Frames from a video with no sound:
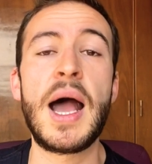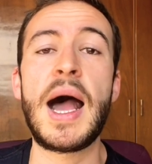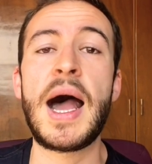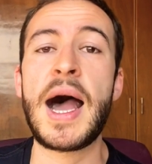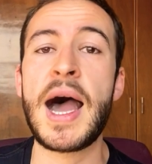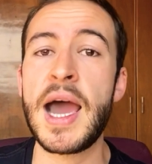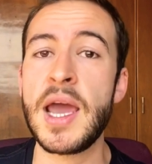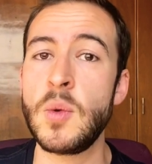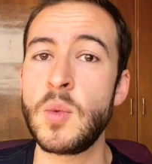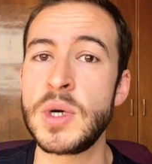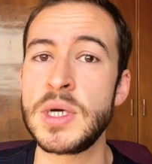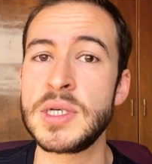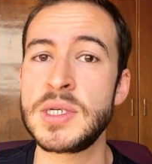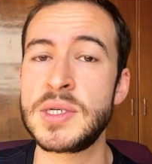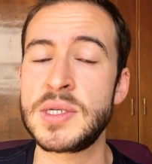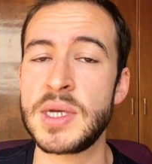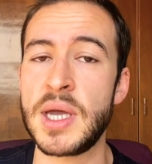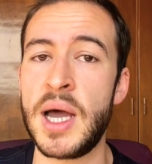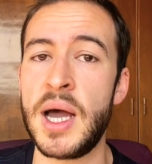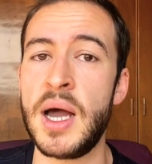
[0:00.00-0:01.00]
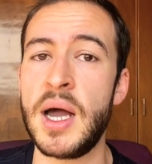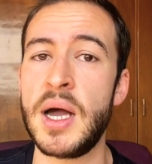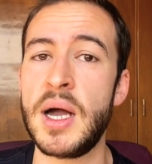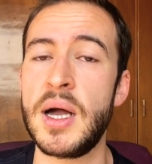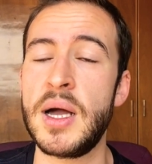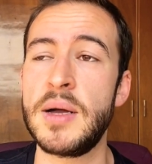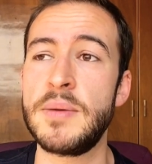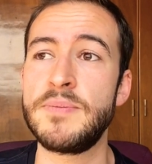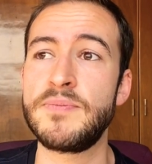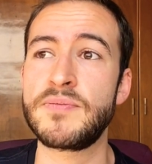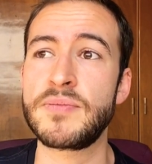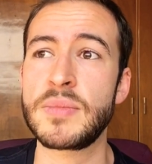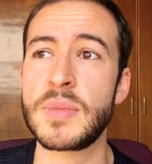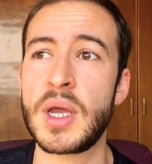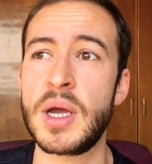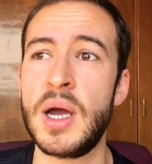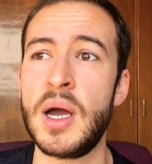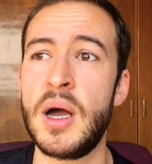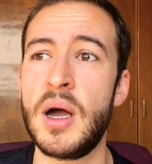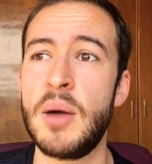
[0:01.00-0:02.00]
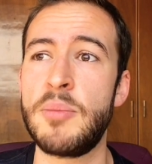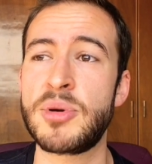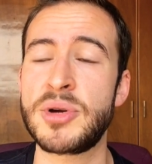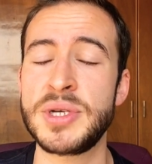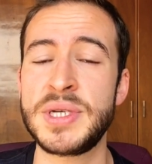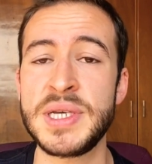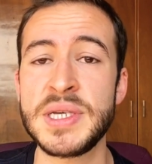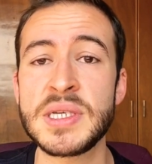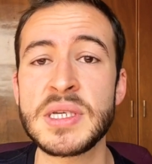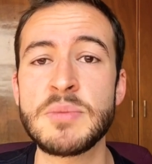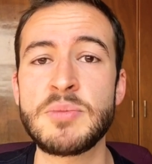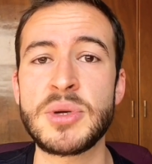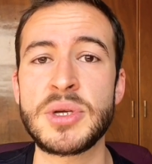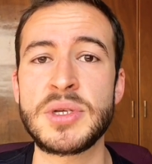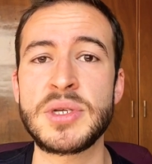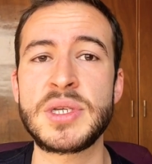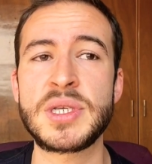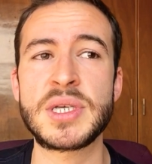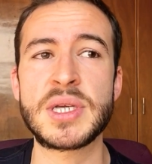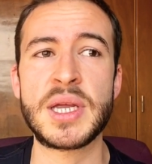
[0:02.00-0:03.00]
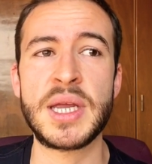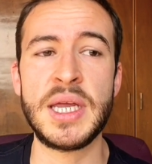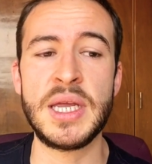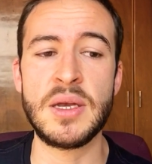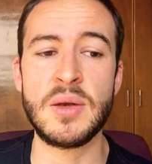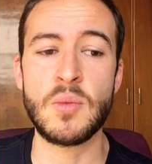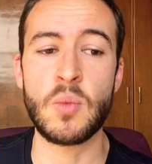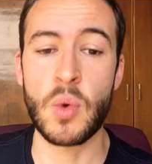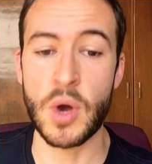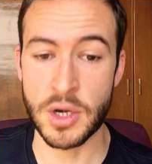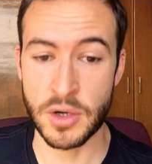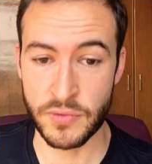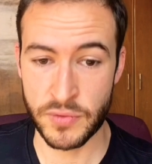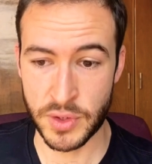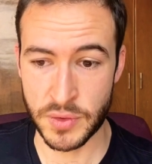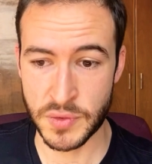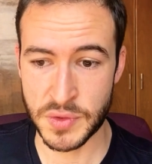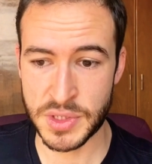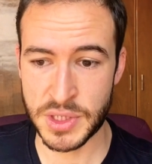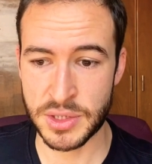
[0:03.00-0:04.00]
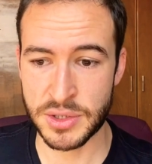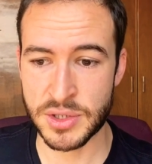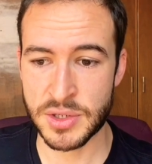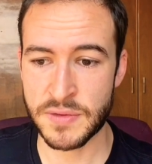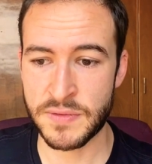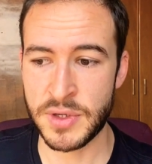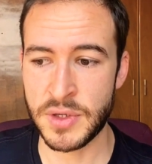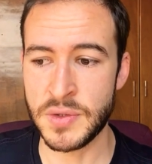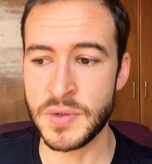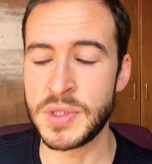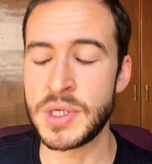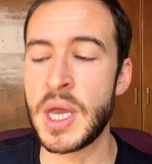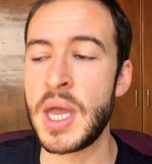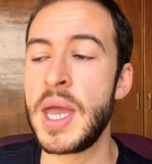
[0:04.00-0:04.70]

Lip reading: I was a participant in one of those interviews,